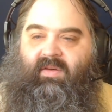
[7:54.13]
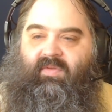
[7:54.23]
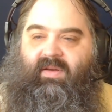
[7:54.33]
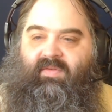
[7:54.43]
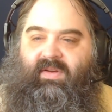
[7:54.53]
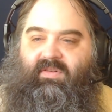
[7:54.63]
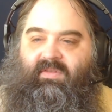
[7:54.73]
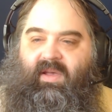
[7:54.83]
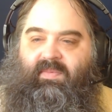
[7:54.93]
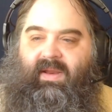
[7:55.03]
and Reed
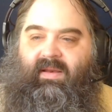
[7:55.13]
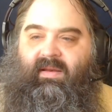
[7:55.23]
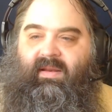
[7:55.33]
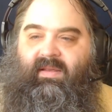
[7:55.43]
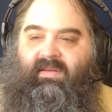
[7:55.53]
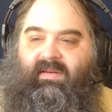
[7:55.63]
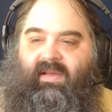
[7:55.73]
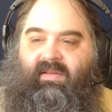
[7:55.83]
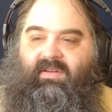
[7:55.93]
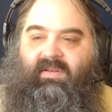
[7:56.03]
Richards updated his
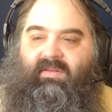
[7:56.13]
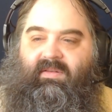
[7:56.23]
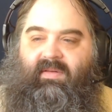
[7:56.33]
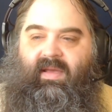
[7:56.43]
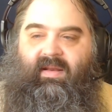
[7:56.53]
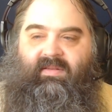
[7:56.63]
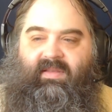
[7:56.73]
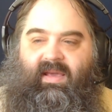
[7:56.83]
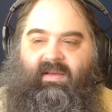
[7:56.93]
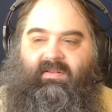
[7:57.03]
intelligence, and as
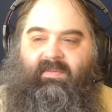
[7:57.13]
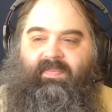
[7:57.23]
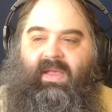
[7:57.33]
thanks,